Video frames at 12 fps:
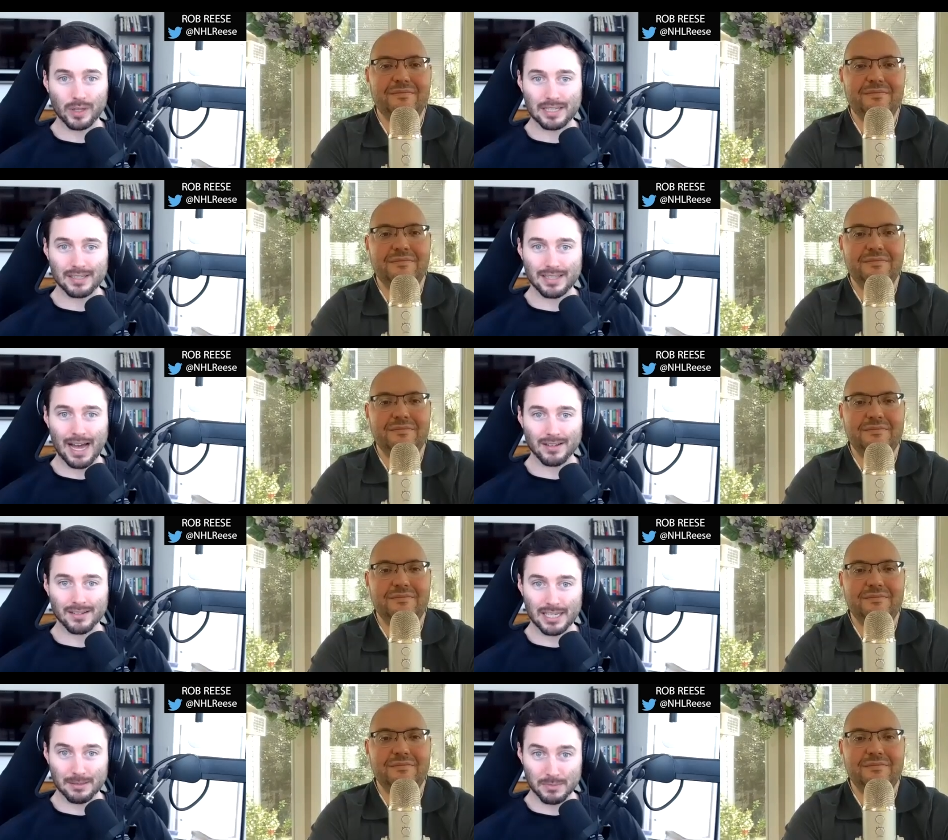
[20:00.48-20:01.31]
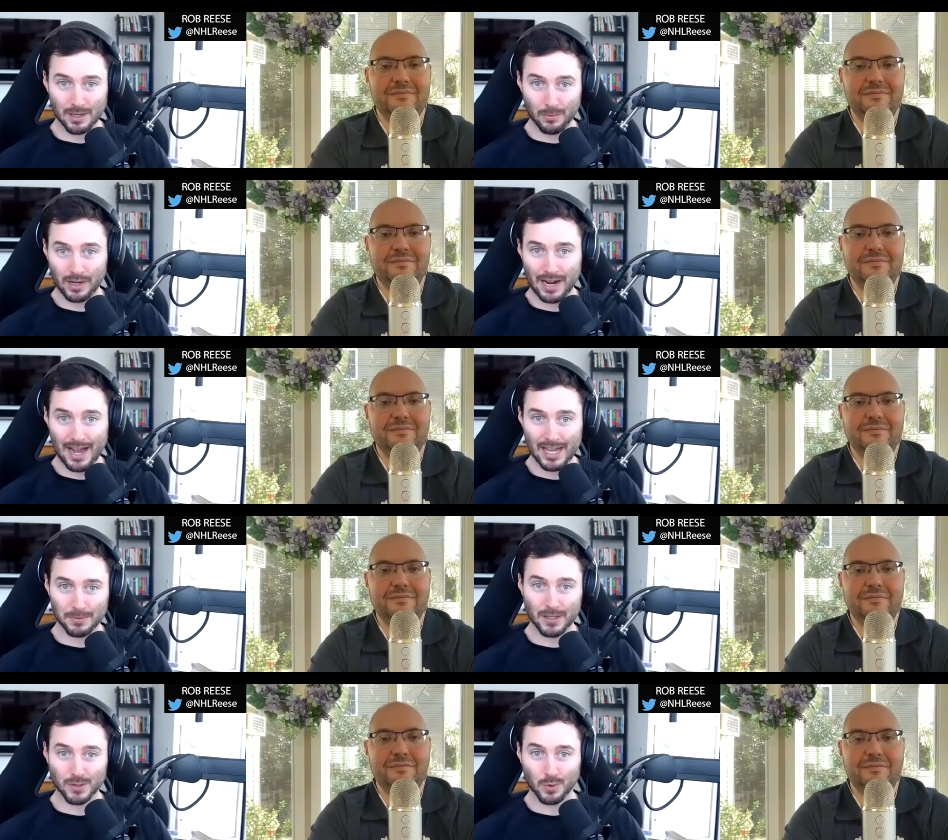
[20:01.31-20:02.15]
Speaker 1: with this Dallas team. Someone asked
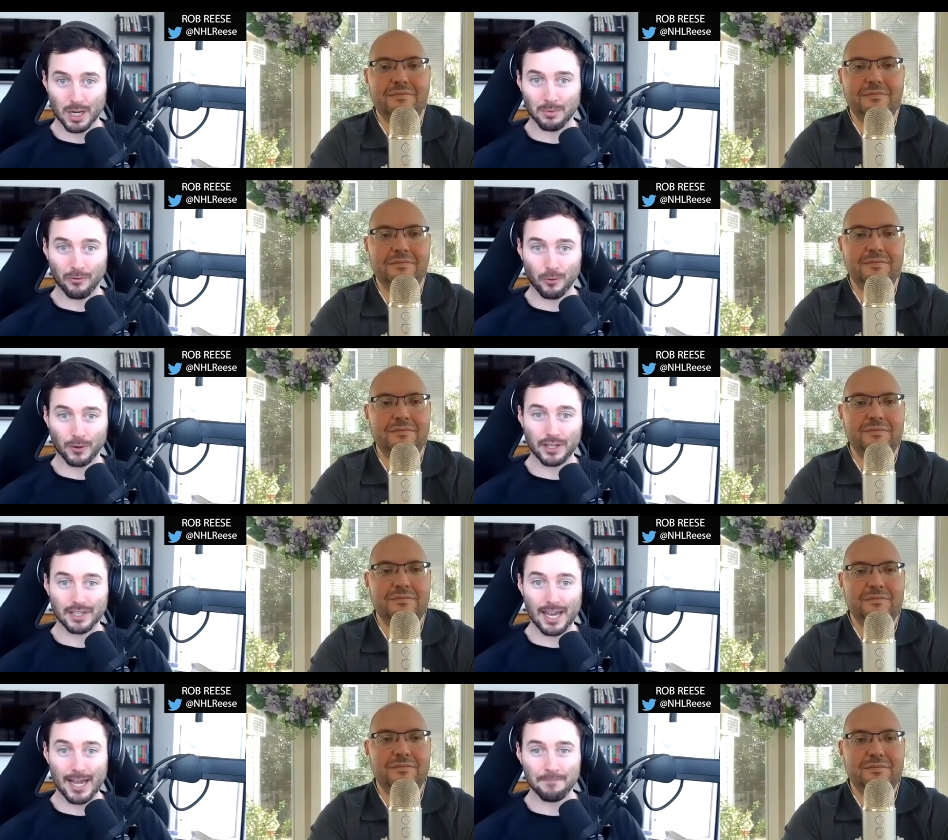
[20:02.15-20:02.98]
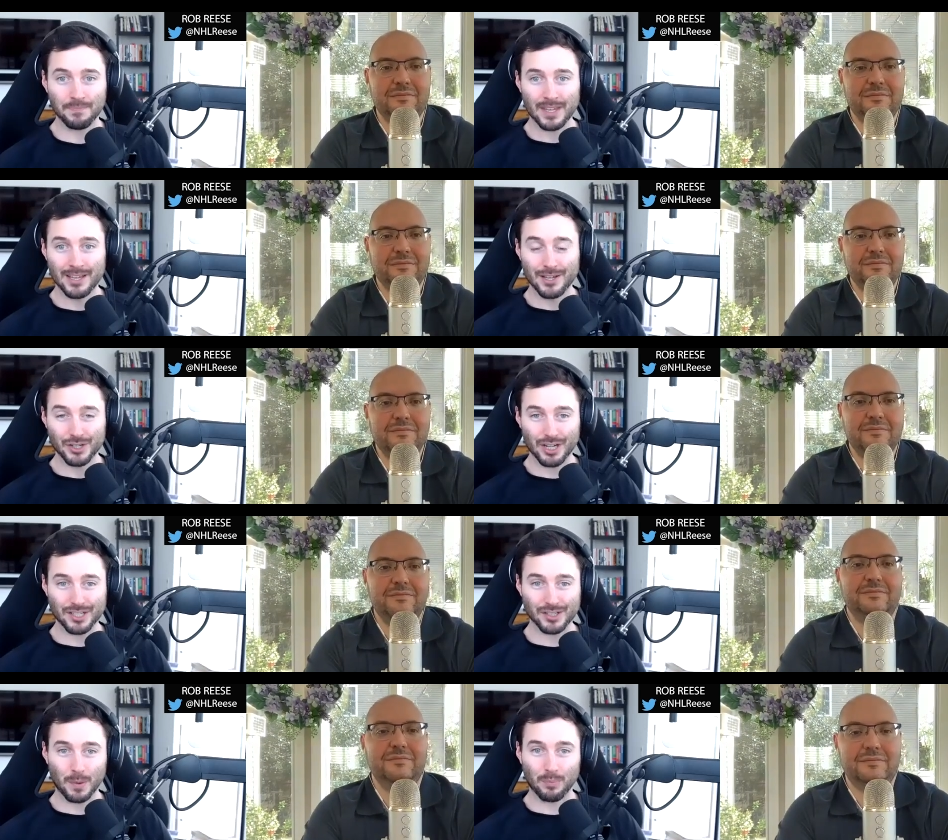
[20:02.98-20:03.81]
me on Twitter before the game, should
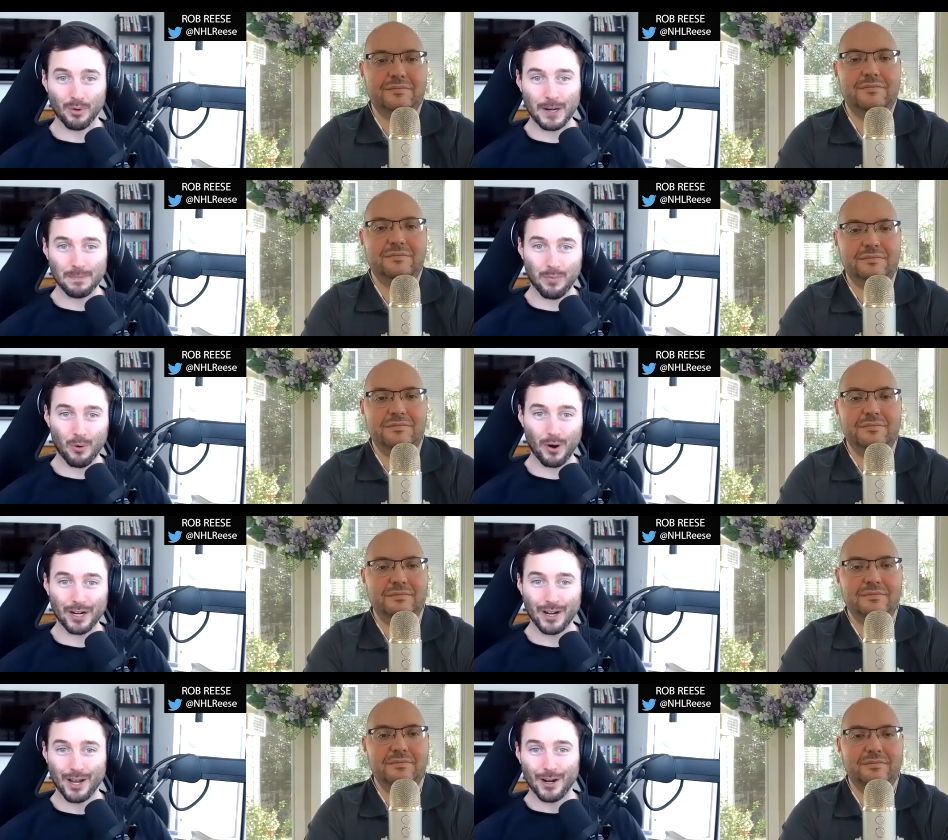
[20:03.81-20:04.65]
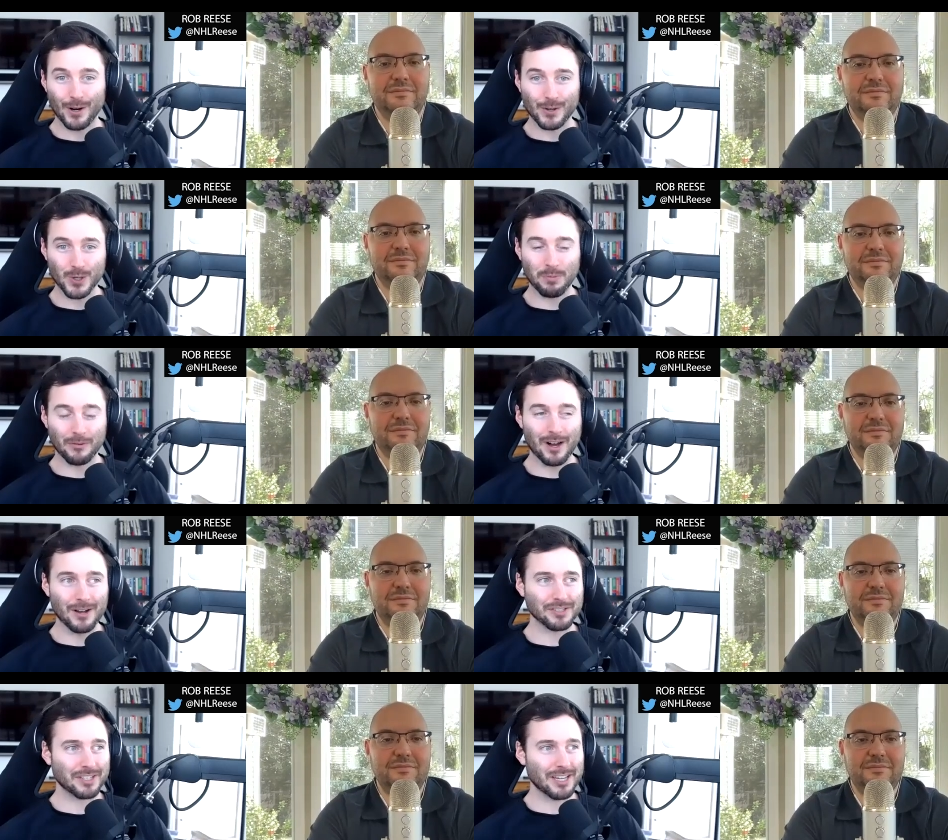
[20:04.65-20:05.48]
I start Brayden Point or Joe
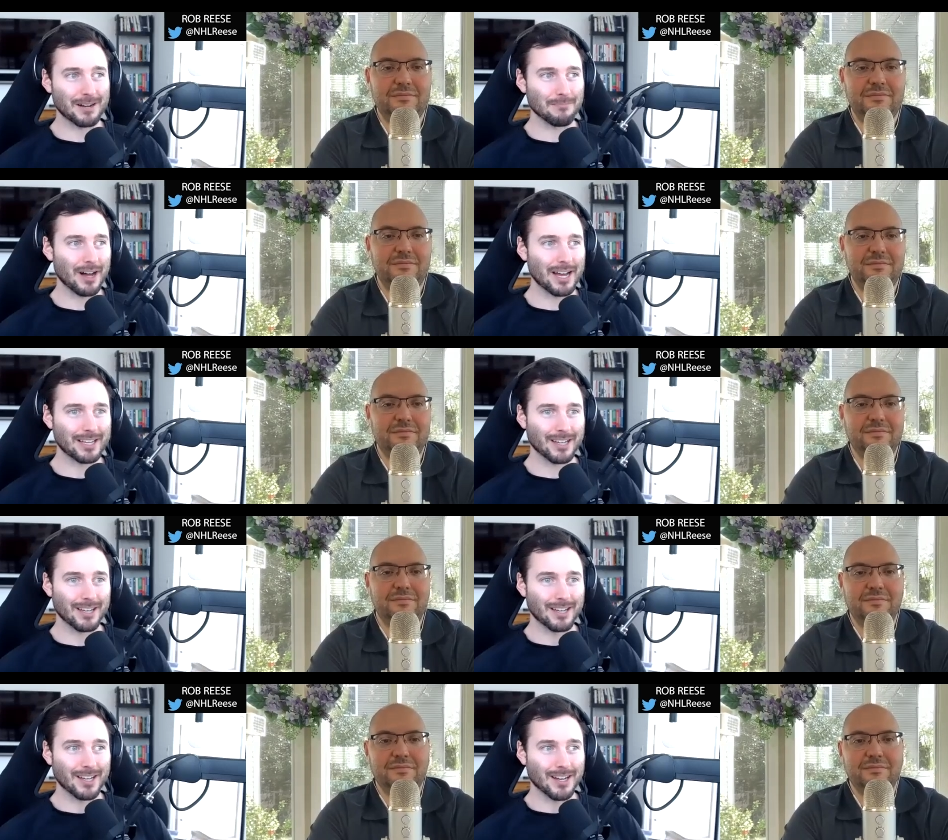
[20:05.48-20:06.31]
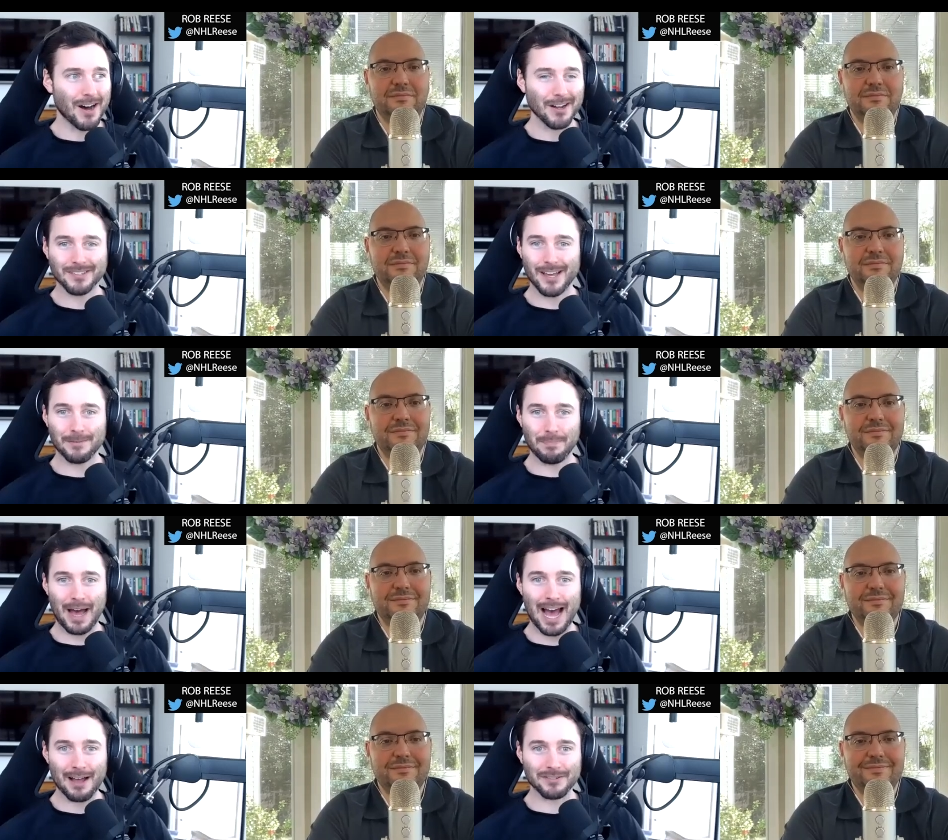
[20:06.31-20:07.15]
Pavelski? I'm like, I'll take
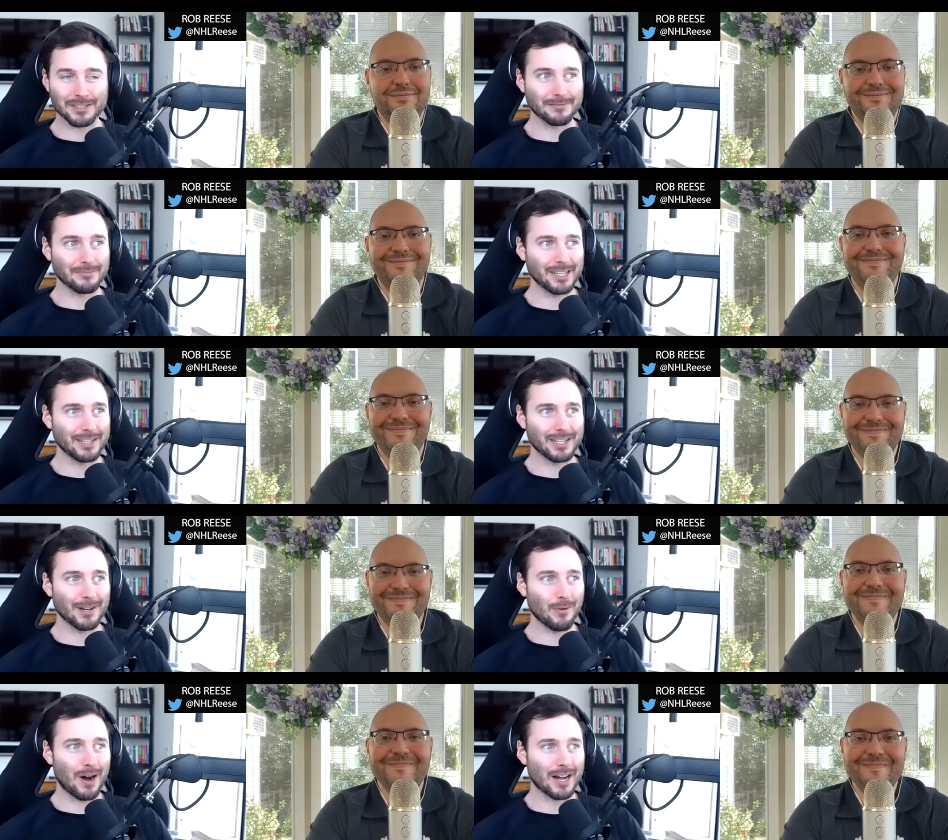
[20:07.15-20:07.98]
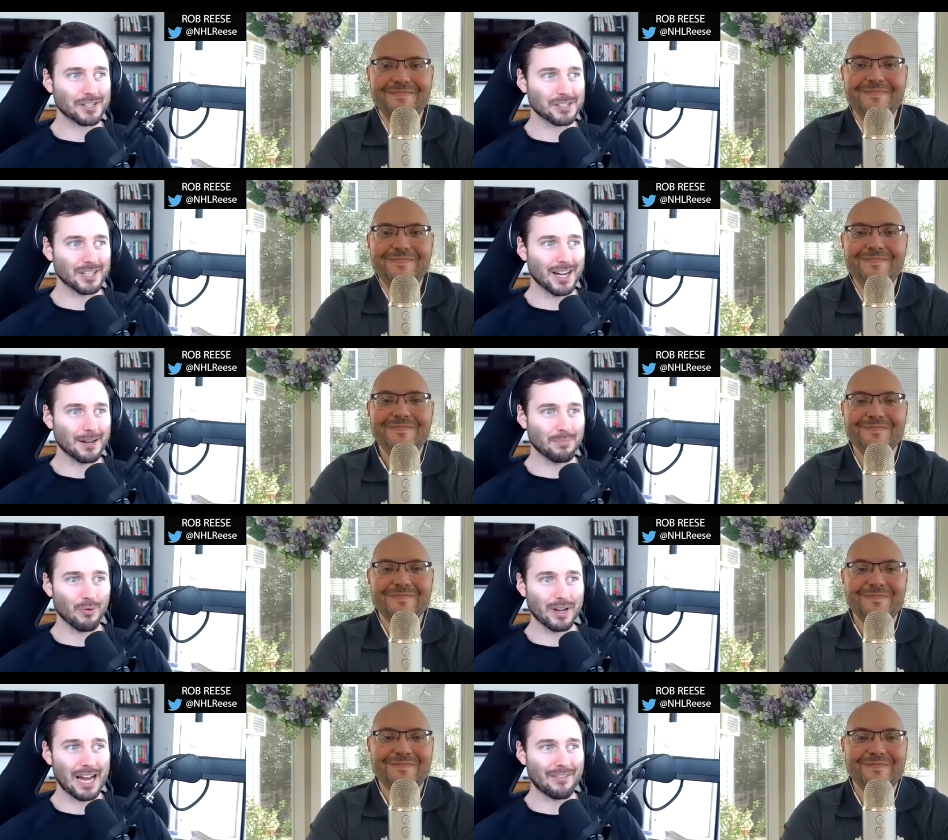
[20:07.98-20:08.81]
Pavs and and you know watch uh,
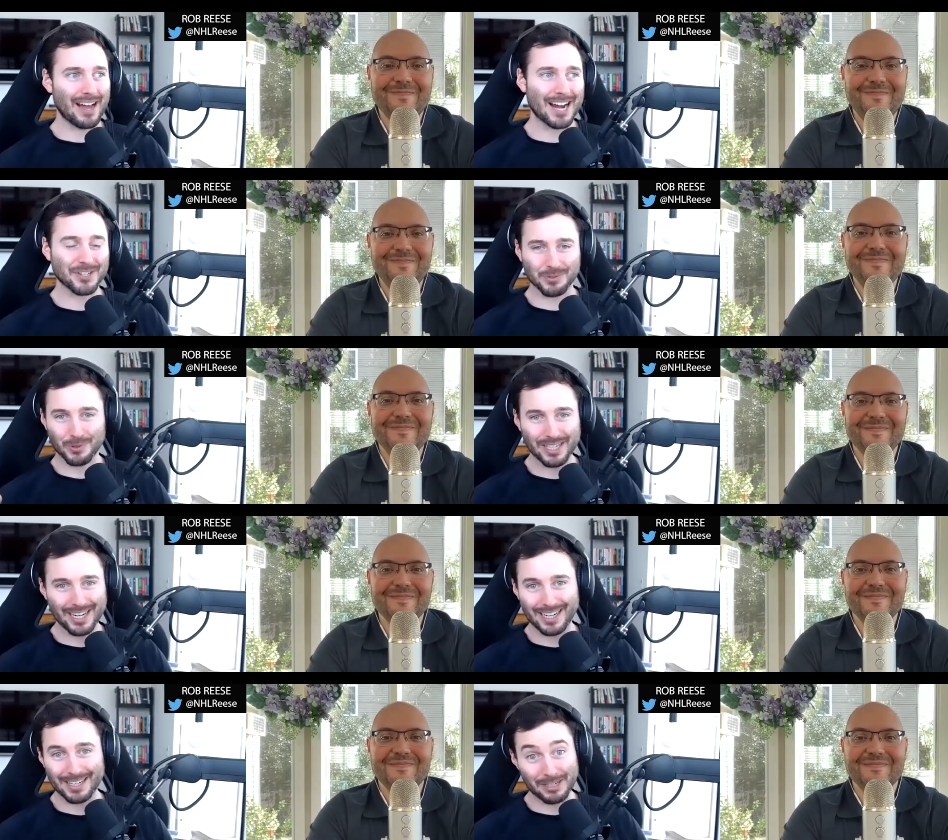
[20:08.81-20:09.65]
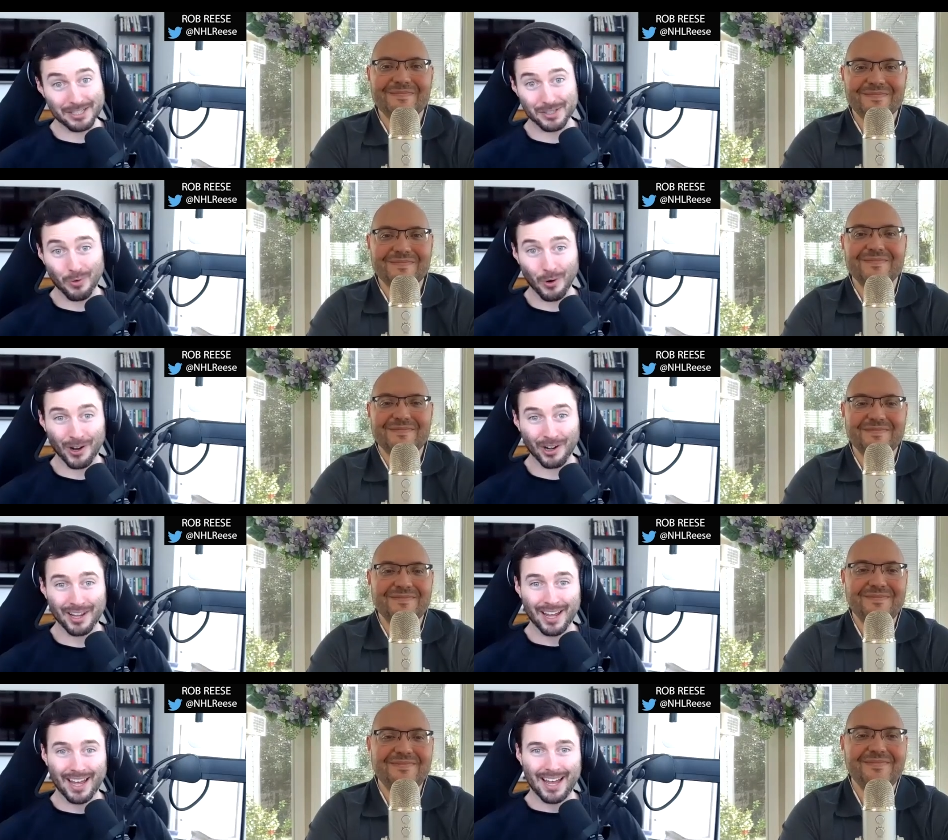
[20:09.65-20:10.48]
Point have a hat trick. Well, he didn't, but he scored.